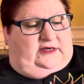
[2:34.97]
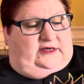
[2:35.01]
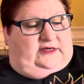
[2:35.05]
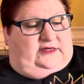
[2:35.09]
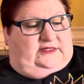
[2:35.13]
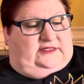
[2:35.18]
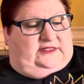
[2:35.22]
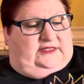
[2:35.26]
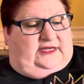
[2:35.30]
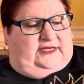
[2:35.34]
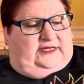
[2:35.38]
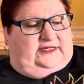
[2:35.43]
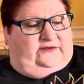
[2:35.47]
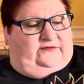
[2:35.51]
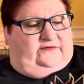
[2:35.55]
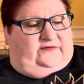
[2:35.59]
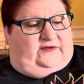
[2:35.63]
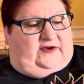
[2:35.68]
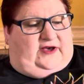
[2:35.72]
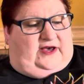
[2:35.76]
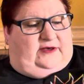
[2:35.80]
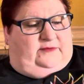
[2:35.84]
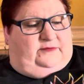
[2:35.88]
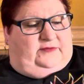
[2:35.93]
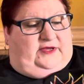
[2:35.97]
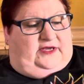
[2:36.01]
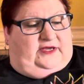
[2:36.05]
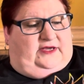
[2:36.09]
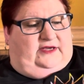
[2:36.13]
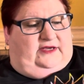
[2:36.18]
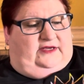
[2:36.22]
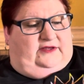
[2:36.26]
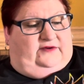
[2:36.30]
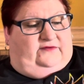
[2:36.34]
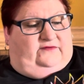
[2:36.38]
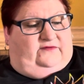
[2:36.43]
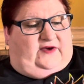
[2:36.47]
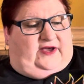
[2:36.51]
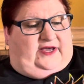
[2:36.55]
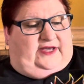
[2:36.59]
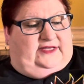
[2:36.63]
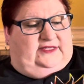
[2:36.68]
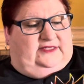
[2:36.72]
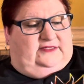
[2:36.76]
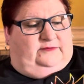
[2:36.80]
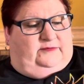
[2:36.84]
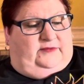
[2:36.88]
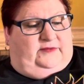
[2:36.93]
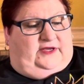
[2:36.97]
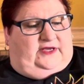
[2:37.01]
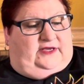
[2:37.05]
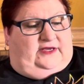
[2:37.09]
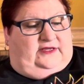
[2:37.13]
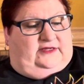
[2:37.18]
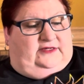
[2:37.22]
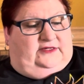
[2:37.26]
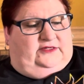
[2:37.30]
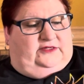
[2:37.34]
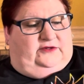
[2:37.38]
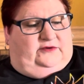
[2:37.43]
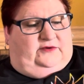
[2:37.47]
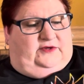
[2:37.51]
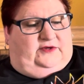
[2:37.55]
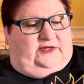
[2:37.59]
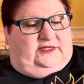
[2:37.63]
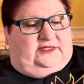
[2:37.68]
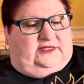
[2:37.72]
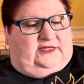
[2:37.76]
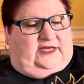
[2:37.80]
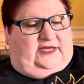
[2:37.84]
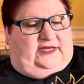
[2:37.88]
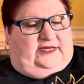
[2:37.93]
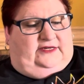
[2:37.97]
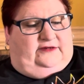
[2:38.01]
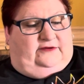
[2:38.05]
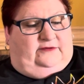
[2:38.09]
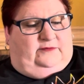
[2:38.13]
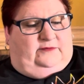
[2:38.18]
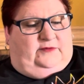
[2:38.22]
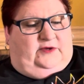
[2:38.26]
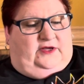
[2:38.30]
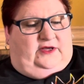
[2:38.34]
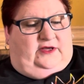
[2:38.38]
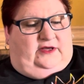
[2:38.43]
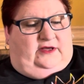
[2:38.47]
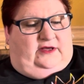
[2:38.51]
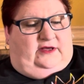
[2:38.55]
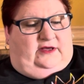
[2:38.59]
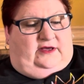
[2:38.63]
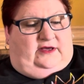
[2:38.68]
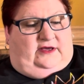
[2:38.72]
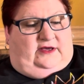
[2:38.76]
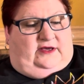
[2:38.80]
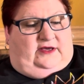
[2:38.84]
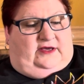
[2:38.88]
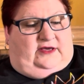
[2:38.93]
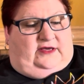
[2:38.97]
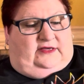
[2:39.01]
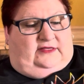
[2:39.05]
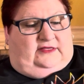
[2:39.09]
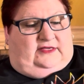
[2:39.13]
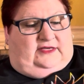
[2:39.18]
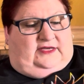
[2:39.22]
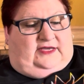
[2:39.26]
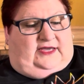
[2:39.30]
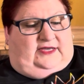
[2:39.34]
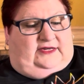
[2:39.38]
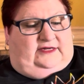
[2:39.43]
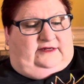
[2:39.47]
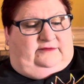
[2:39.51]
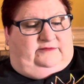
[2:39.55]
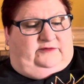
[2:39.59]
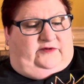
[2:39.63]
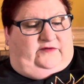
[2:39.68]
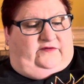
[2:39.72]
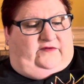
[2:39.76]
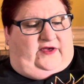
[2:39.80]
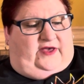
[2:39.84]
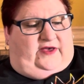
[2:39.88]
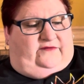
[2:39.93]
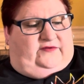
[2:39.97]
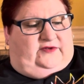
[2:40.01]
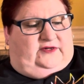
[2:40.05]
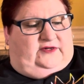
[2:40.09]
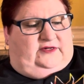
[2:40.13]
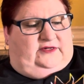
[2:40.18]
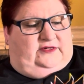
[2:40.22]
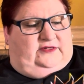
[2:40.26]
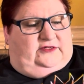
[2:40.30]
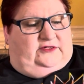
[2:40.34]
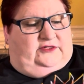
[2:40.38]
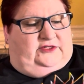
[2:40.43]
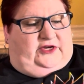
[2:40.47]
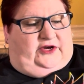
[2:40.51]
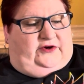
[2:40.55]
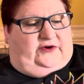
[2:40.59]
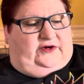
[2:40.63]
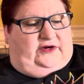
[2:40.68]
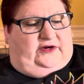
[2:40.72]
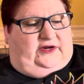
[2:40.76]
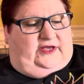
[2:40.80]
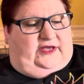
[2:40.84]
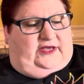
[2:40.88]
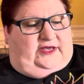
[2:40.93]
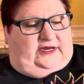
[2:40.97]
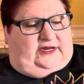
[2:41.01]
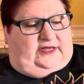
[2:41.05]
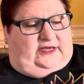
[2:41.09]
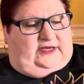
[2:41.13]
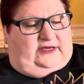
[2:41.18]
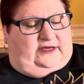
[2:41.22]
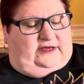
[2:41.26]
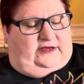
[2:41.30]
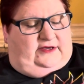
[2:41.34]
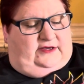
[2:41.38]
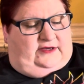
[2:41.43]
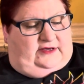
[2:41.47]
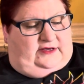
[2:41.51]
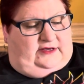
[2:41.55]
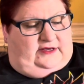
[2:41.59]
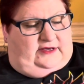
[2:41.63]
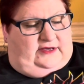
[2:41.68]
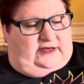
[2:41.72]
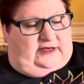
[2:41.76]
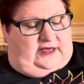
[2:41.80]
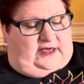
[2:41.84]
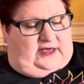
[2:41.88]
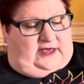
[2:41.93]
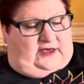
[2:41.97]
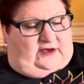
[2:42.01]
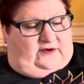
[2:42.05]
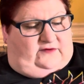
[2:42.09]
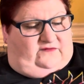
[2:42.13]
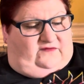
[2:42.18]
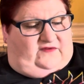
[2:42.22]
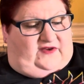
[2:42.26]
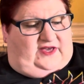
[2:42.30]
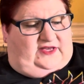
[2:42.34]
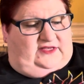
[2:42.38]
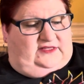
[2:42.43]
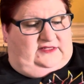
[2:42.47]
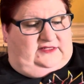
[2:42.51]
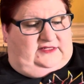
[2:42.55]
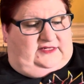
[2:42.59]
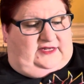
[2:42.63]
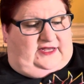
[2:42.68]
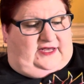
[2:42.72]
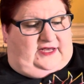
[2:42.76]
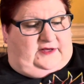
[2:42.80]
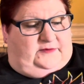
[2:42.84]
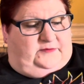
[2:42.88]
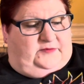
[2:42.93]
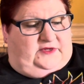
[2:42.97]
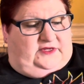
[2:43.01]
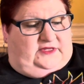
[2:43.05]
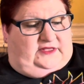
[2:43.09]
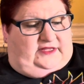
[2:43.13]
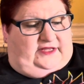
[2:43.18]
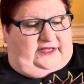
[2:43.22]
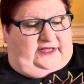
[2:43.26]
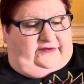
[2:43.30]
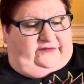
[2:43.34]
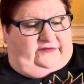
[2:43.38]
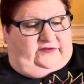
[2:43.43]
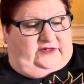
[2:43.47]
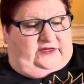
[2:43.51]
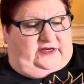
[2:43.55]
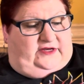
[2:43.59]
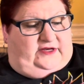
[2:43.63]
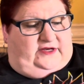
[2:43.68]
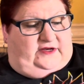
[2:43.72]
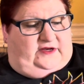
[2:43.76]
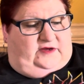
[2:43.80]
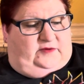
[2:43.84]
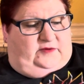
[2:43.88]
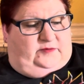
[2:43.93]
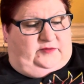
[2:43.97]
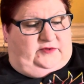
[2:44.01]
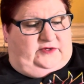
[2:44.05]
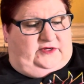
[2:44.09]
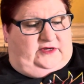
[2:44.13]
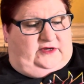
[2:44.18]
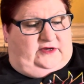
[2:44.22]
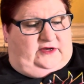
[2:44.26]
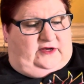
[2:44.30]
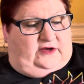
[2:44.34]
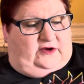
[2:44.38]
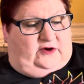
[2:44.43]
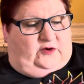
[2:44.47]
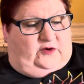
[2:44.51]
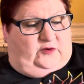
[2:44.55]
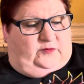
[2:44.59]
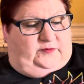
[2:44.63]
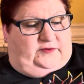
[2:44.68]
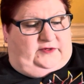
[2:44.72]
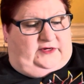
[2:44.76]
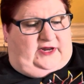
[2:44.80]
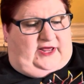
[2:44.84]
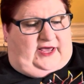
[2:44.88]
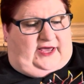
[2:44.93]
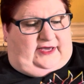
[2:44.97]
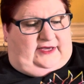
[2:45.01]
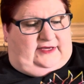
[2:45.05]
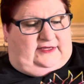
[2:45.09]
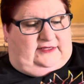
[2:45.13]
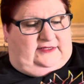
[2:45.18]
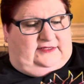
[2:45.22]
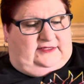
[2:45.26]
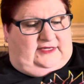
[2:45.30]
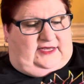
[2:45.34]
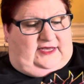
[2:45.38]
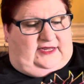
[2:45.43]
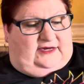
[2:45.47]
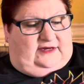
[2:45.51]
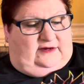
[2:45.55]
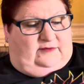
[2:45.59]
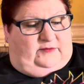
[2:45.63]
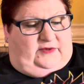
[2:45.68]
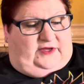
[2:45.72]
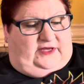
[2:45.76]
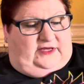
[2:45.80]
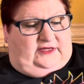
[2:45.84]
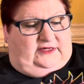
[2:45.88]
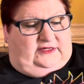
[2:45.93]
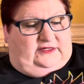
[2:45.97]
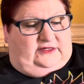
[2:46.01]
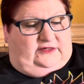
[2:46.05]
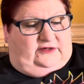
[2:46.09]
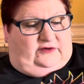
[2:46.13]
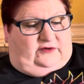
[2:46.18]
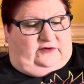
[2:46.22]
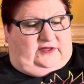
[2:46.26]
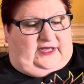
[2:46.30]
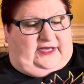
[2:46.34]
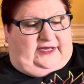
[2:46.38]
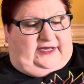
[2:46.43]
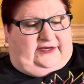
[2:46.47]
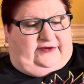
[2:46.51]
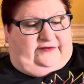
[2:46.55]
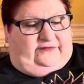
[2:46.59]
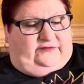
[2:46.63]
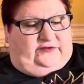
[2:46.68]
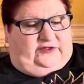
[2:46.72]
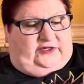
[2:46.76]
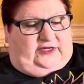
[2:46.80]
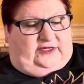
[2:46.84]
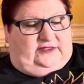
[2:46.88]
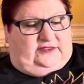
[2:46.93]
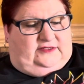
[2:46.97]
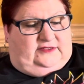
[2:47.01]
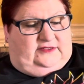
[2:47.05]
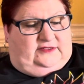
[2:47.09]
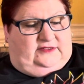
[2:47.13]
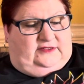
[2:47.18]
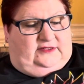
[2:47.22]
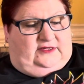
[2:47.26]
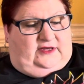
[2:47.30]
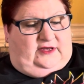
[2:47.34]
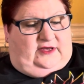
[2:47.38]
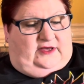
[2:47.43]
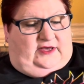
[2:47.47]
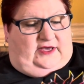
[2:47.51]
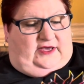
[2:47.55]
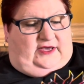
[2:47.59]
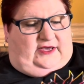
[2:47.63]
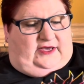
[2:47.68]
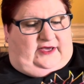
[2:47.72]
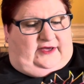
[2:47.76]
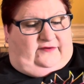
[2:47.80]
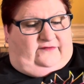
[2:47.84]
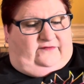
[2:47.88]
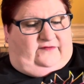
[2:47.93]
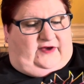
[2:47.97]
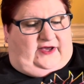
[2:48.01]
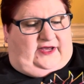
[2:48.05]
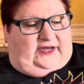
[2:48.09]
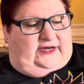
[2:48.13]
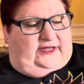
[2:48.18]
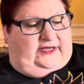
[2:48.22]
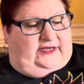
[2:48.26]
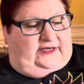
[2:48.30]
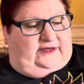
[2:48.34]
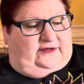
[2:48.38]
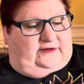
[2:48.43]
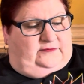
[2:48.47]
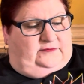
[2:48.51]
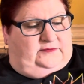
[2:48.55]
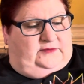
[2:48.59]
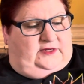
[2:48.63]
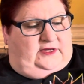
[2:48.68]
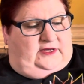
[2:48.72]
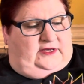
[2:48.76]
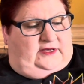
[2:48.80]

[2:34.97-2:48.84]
sanctify me, invites me into his kingdom, the kingdom of heaven. Sharon Hinck. Faith step, lift up open hands and admit your lack of Jesus. Invite him